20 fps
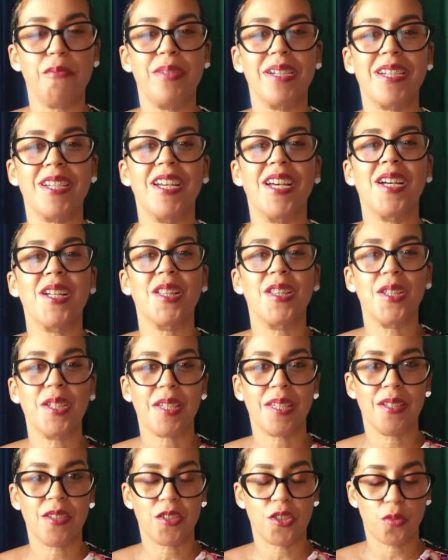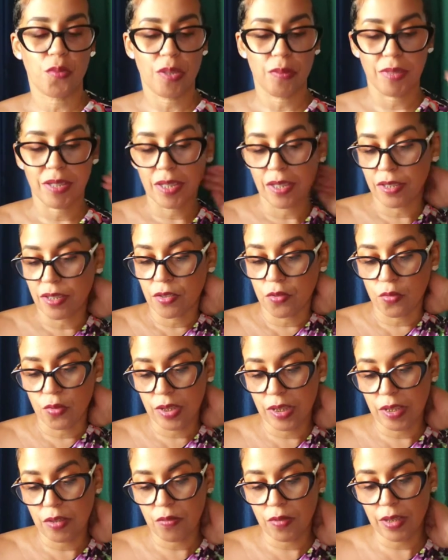fabric, look into it because
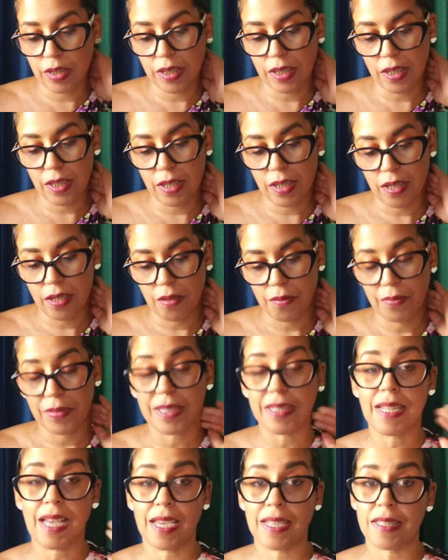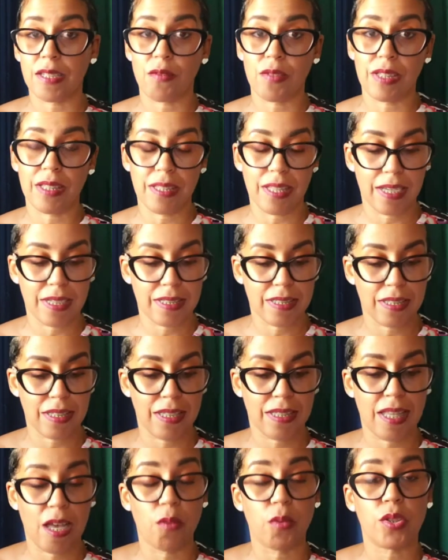it's really, really nice. I really
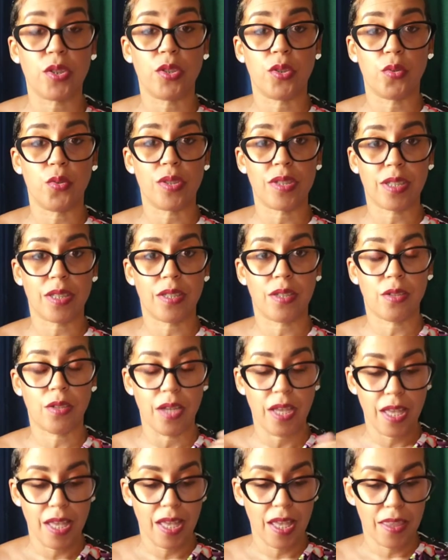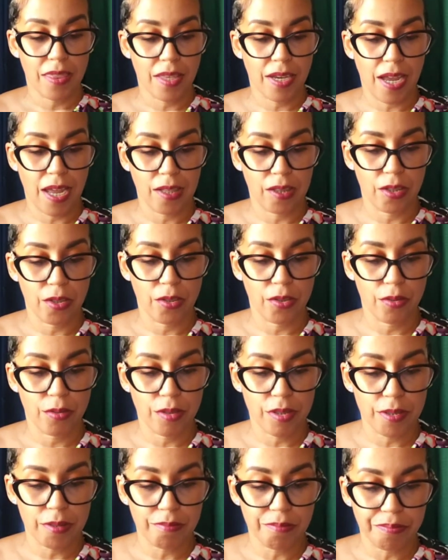liked it, and that was a new skill that I
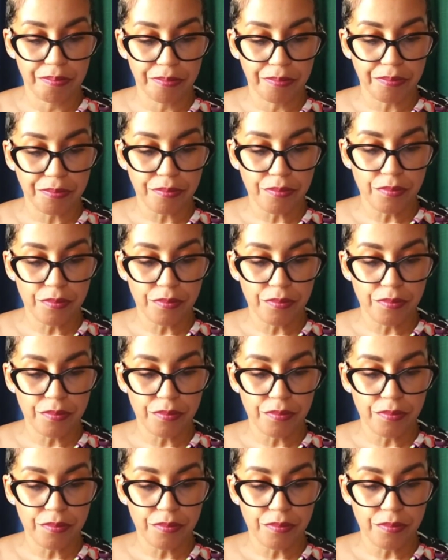learned.